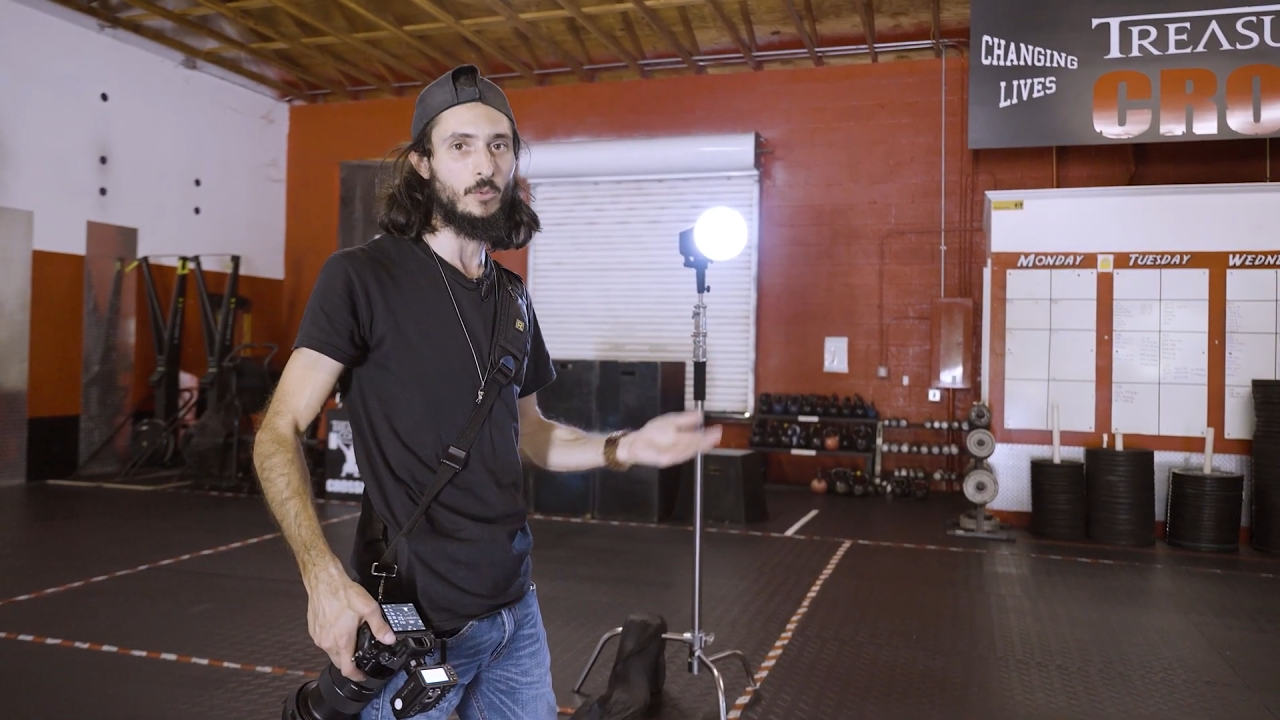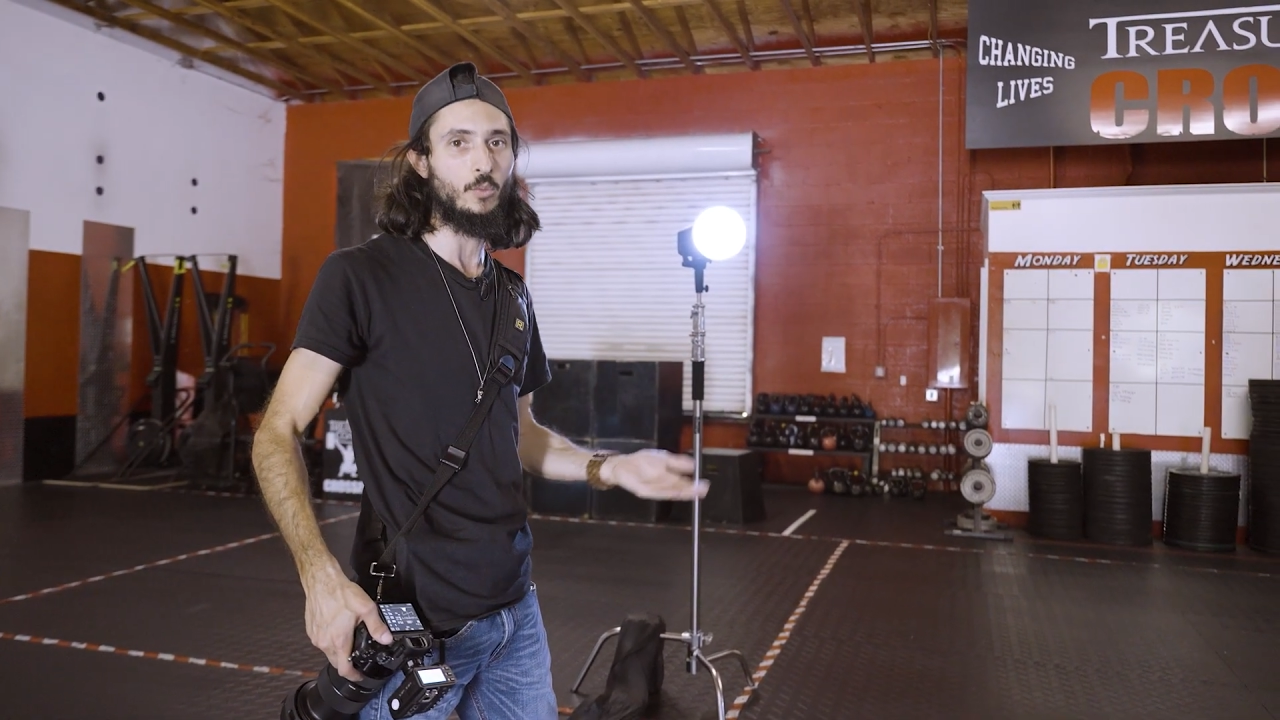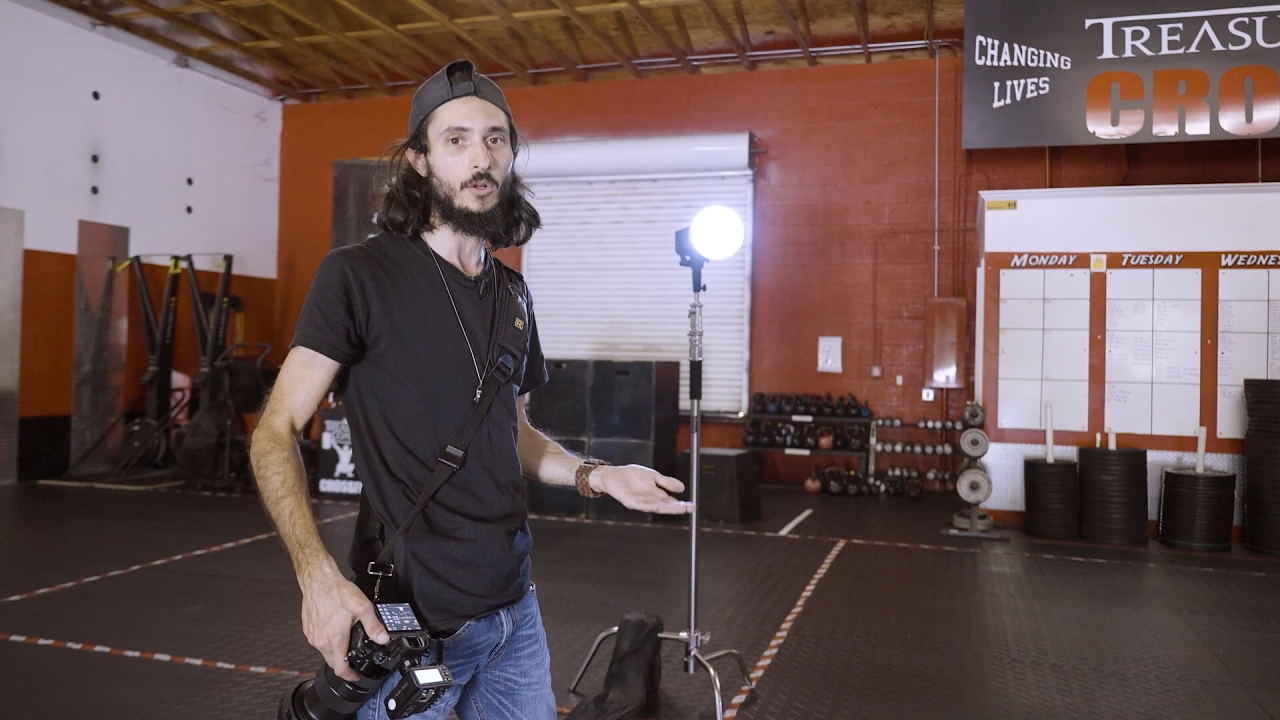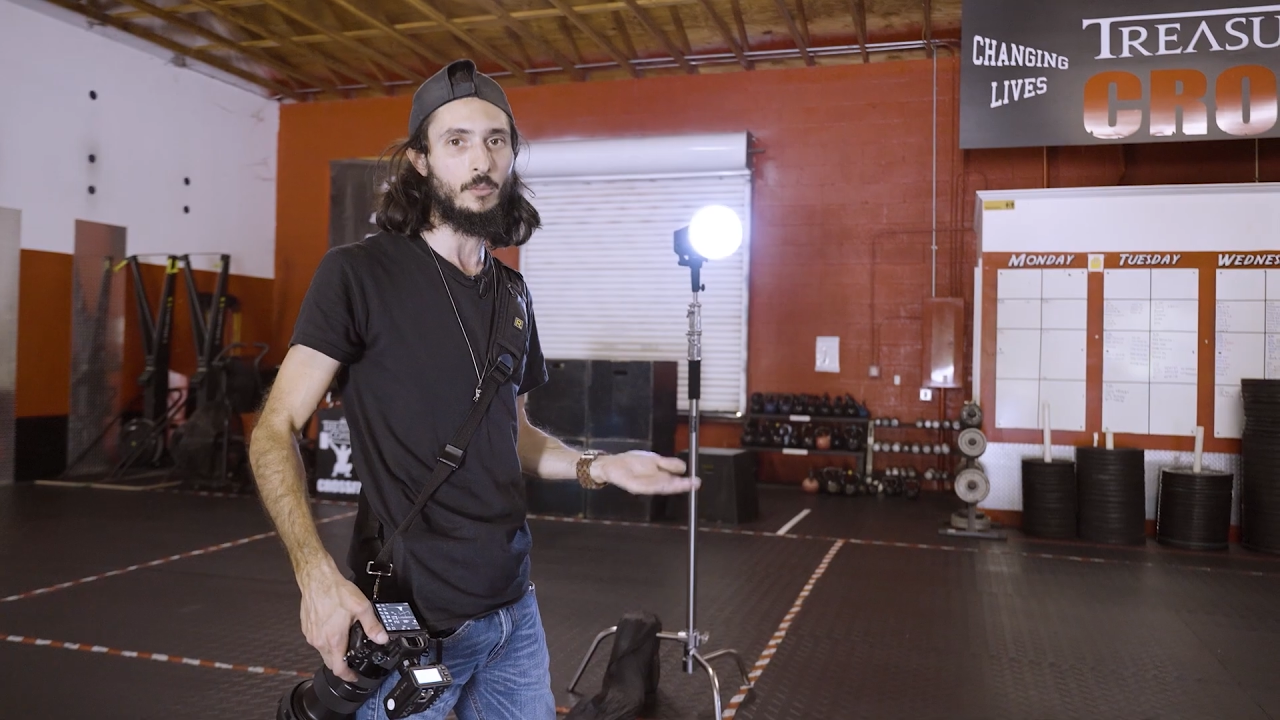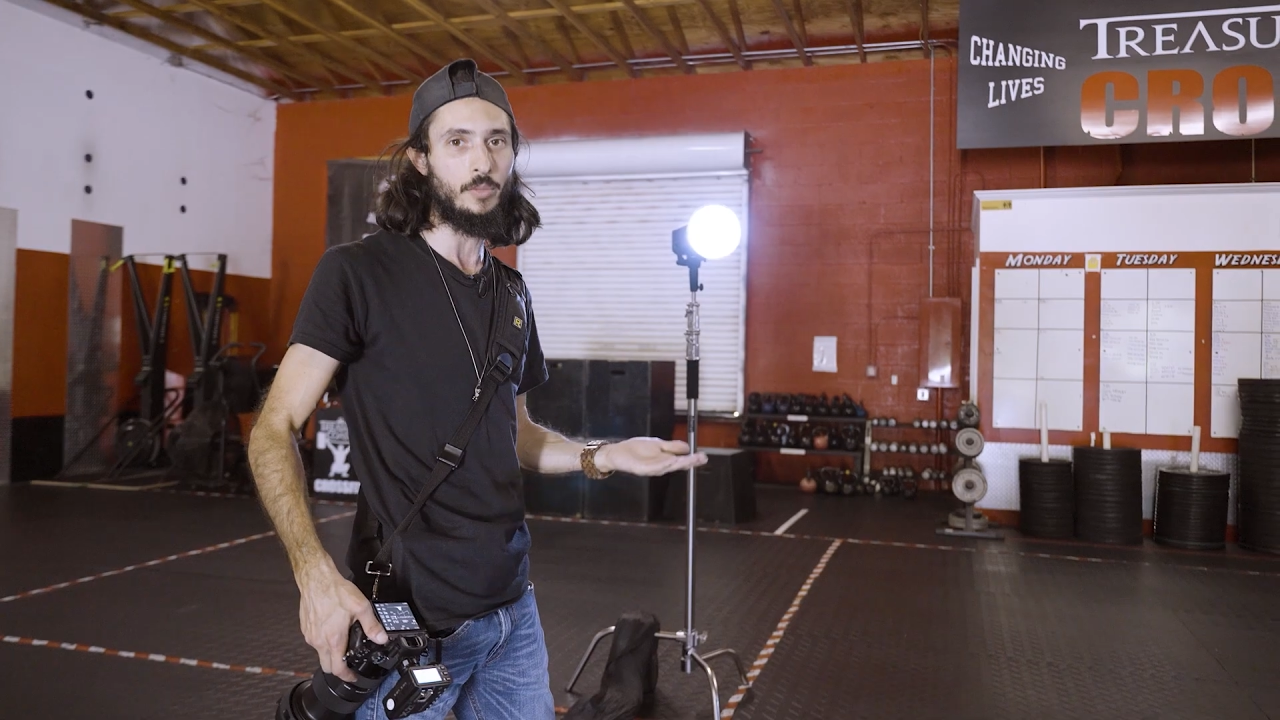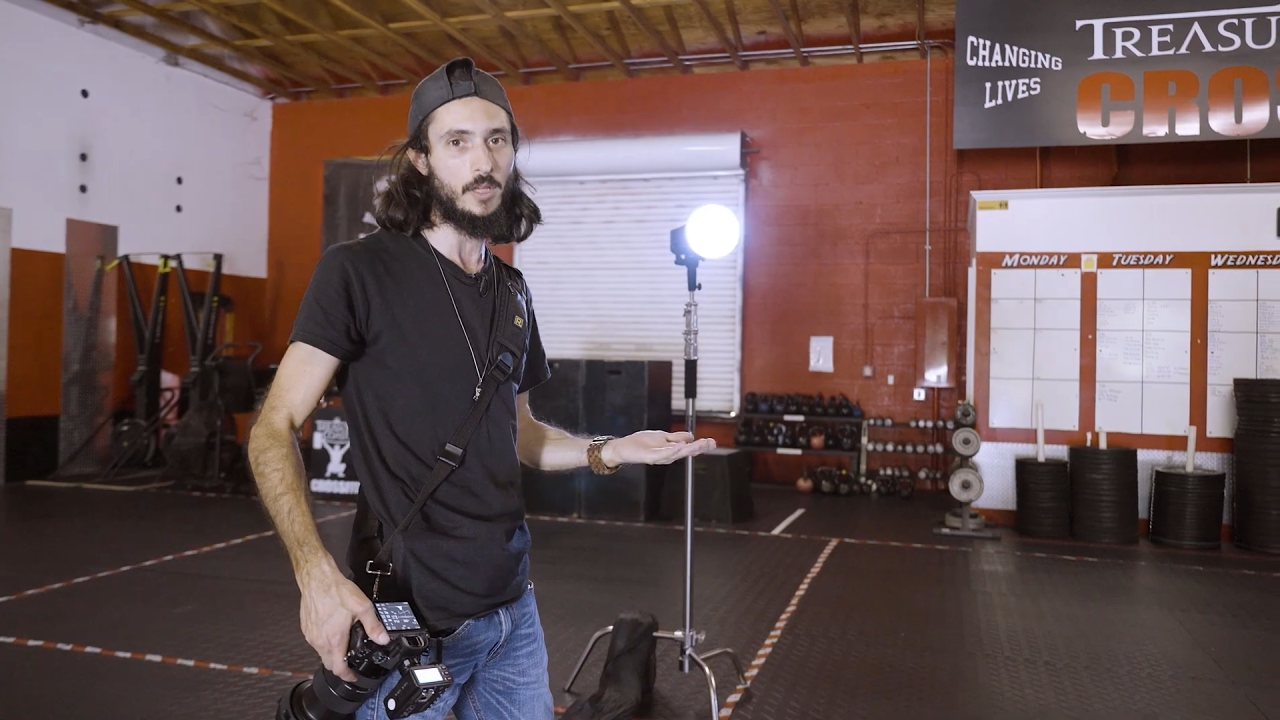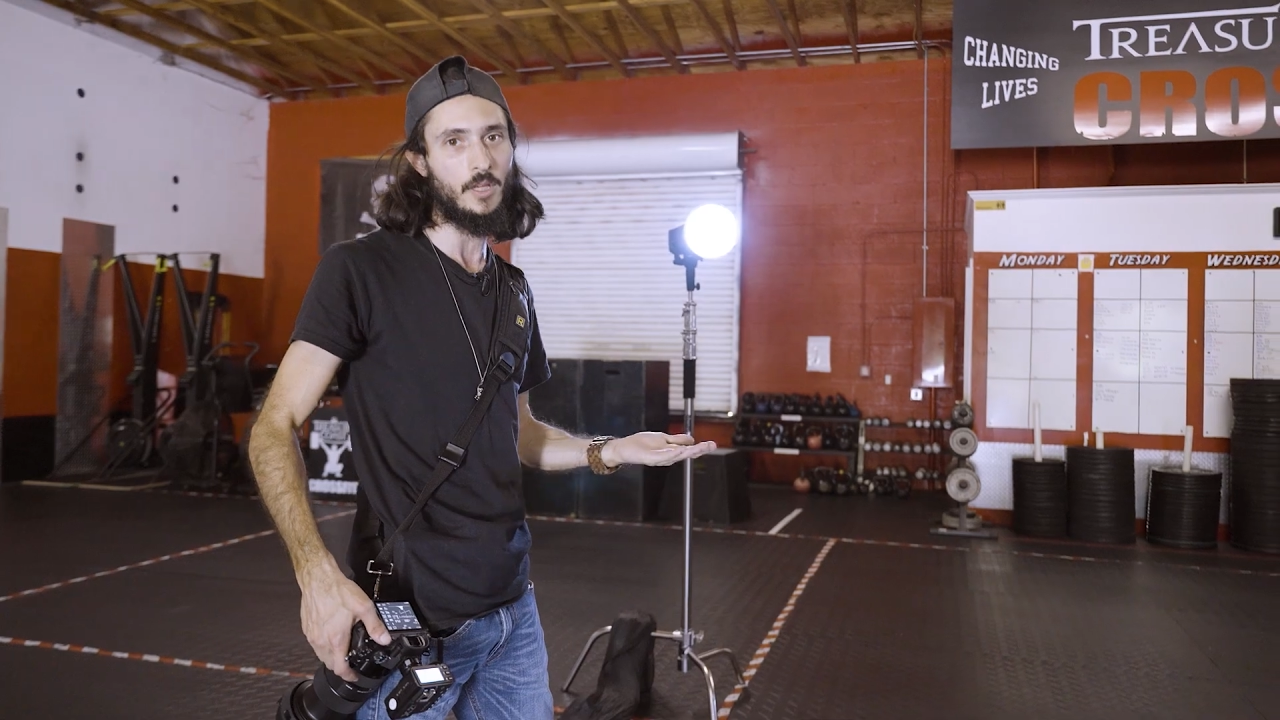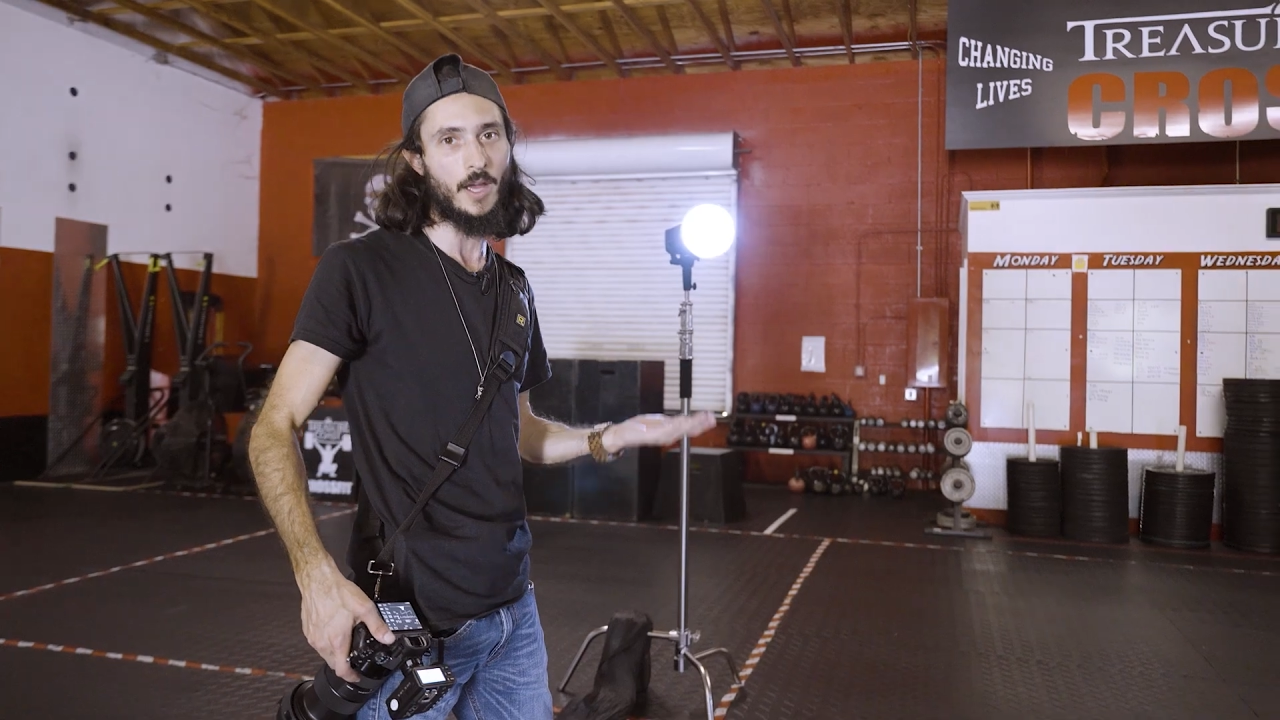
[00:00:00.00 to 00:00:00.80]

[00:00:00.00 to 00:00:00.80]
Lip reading: will be